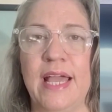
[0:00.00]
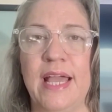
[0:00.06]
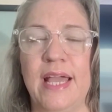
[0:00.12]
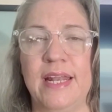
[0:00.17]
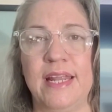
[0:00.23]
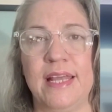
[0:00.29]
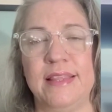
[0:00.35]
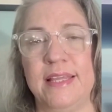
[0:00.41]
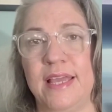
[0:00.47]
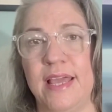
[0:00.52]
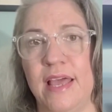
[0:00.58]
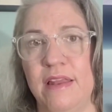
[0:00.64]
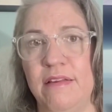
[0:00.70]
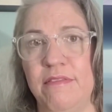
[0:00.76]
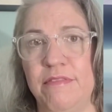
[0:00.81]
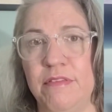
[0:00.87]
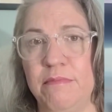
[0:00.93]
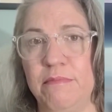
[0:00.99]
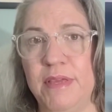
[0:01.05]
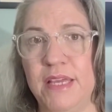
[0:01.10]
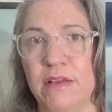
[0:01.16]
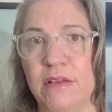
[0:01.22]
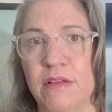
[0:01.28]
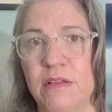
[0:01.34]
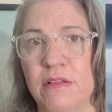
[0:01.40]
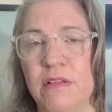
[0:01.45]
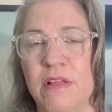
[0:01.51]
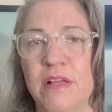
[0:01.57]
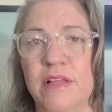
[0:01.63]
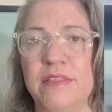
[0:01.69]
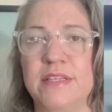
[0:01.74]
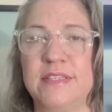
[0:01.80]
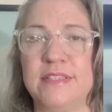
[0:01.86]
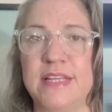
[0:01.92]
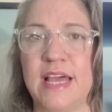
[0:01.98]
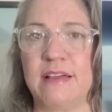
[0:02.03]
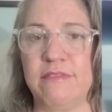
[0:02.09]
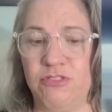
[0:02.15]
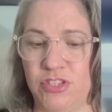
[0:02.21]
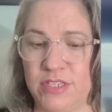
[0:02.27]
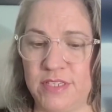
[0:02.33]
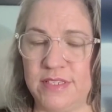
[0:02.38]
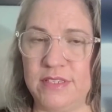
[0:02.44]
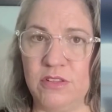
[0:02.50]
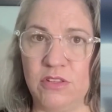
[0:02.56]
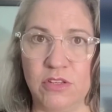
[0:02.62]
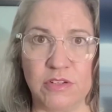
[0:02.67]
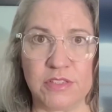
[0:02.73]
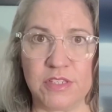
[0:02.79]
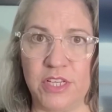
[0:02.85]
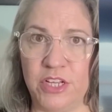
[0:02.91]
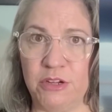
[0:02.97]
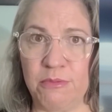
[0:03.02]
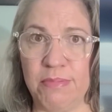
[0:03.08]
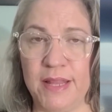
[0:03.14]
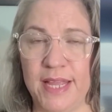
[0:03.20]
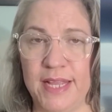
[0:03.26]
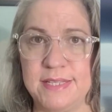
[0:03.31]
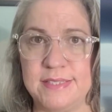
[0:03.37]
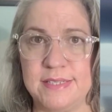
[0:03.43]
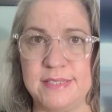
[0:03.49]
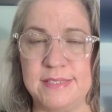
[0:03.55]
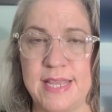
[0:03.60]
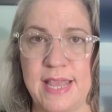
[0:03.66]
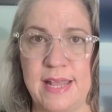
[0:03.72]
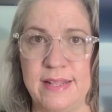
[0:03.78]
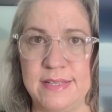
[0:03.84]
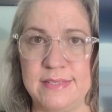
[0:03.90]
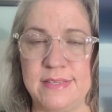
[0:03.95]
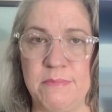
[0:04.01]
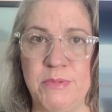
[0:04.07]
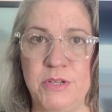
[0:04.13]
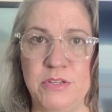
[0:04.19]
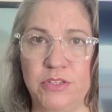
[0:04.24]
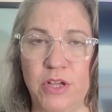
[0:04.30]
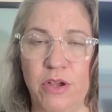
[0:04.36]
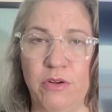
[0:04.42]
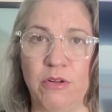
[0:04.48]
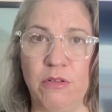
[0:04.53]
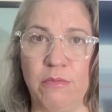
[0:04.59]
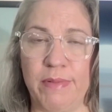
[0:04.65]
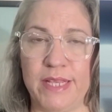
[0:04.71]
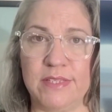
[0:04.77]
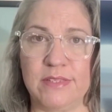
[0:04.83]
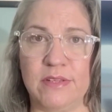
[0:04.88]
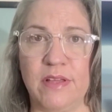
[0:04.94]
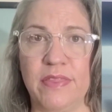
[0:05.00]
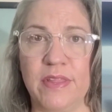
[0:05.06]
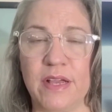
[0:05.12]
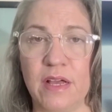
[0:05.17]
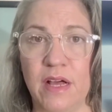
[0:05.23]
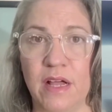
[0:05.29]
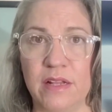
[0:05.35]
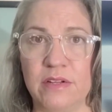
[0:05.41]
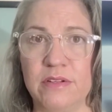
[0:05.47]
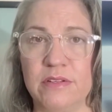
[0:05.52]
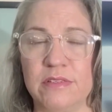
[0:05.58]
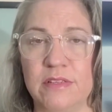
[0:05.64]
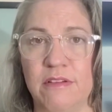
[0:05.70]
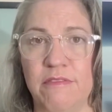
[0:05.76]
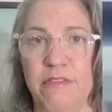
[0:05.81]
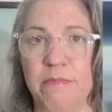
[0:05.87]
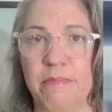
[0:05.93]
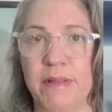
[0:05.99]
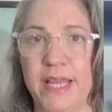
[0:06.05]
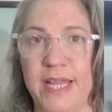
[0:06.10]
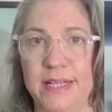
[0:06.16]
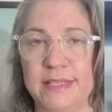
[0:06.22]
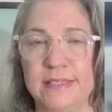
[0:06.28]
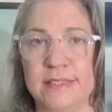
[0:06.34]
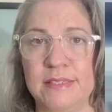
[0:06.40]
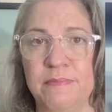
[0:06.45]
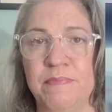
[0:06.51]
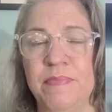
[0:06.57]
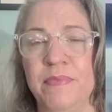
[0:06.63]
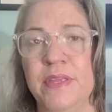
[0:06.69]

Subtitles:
And at the end of the meal, the staff just looks at your plates and tallies up your total based on the colors of the plates.